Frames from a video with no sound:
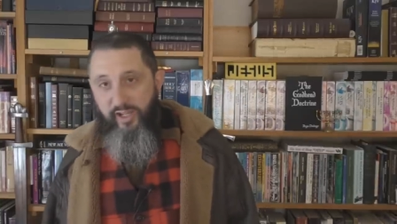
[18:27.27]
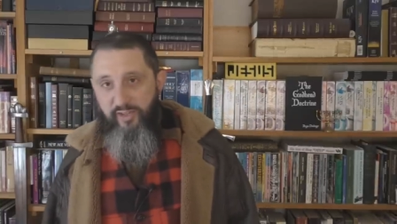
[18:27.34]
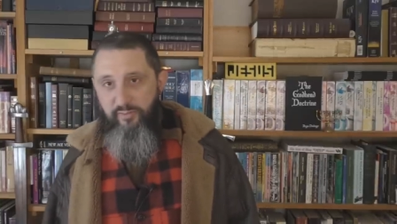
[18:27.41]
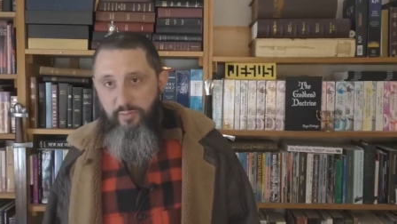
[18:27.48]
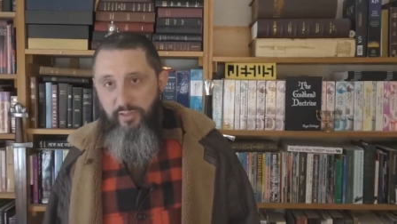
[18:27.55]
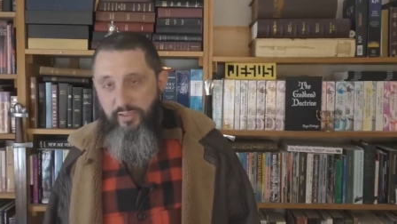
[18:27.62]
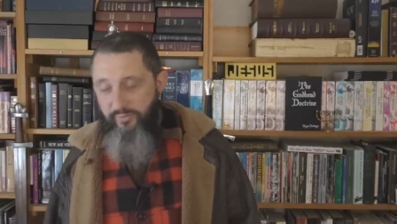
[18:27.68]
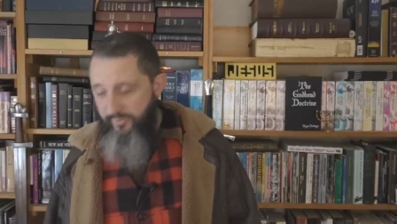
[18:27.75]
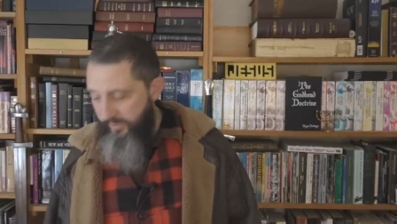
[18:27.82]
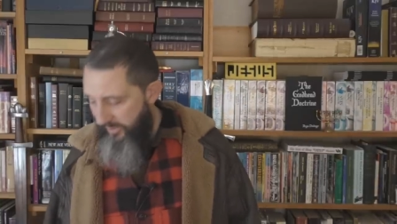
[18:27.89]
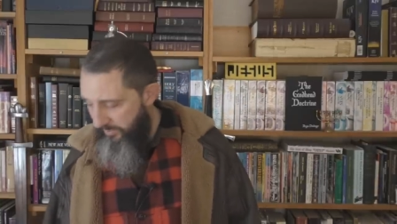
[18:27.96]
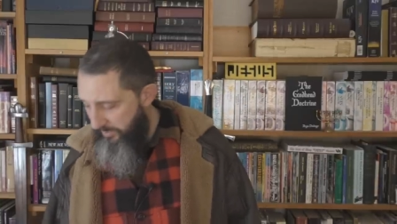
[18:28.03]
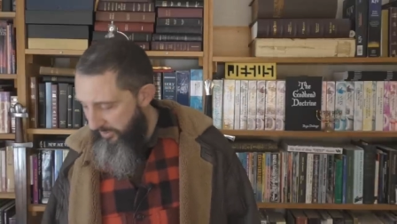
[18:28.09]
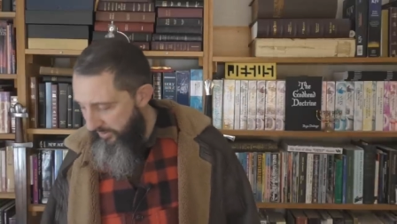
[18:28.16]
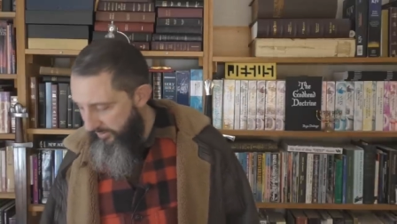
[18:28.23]
IFB
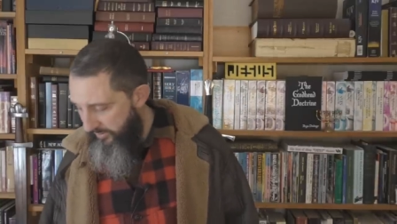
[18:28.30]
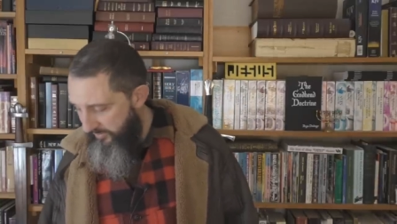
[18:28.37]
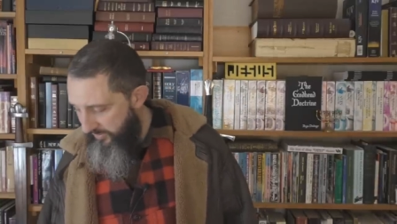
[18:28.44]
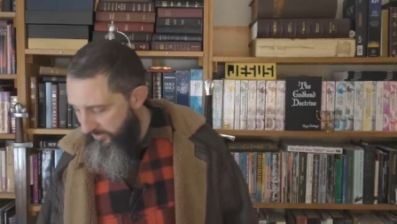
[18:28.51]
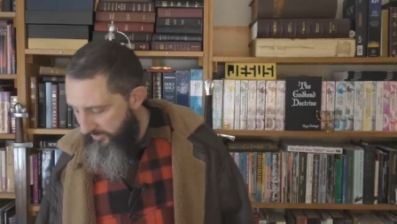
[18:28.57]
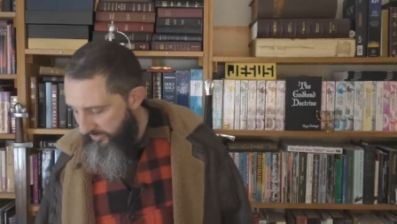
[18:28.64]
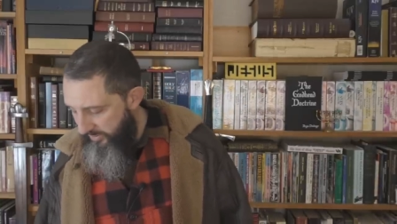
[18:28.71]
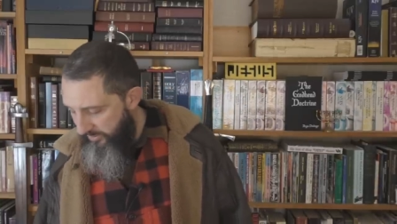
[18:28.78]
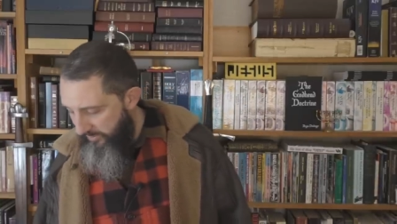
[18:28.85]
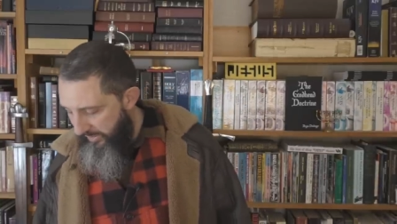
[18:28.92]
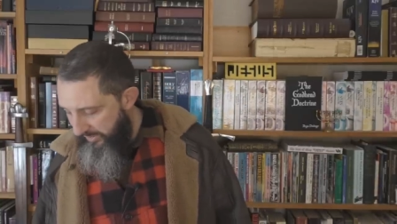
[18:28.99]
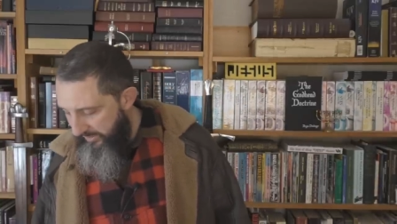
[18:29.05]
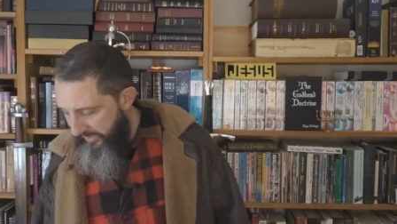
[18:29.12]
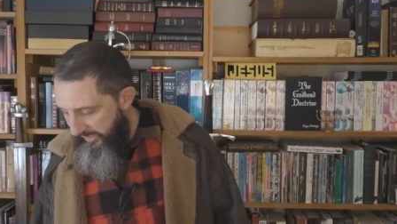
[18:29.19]
fell apart, if you don't know about